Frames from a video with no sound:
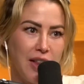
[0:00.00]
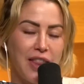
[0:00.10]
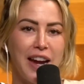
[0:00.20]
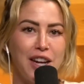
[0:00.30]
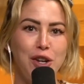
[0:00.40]

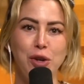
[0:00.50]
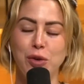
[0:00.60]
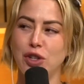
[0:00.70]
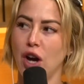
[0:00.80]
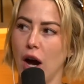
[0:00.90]
Like,
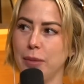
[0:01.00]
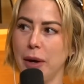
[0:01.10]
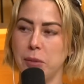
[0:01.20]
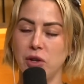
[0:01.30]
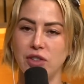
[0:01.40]
you talk
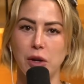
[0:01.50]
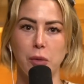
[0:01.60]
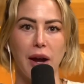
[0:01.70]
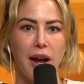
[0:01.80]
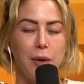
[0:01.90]
about music in a
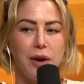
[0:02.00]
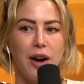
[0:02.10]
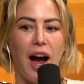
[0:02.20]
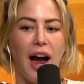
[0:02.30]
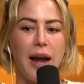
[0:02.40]
way
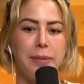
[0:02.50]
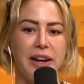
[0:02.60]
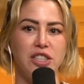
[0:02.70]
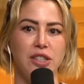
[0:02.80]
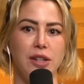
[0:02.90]
where I
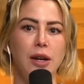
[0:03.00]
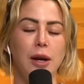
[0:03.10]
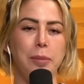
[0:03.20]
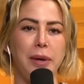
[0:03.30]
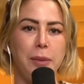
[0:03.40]
imagine
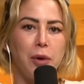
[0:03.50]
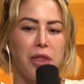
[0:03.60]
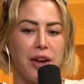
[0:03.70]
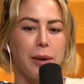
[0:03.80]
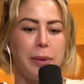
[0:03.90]
people
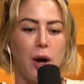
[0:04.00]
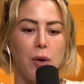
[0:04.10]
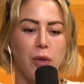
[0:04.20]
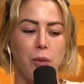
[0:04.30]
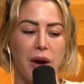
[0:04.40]
think
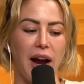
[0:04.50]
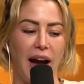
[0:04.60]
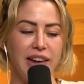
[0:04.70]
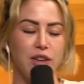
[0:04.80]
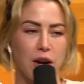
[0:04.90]
about the way
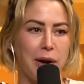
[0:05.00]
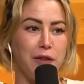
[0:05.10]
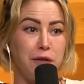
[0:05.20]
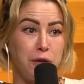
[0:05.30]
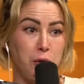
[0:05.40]
I talk
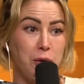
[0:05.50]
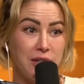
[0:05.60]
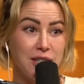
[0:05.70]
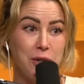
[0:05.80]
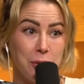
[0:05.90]
about food
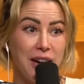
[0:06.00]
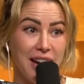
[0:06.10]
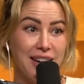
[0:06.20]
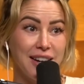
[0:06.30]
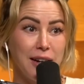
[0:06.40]
is
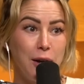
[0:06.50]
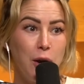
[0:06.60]
annoying,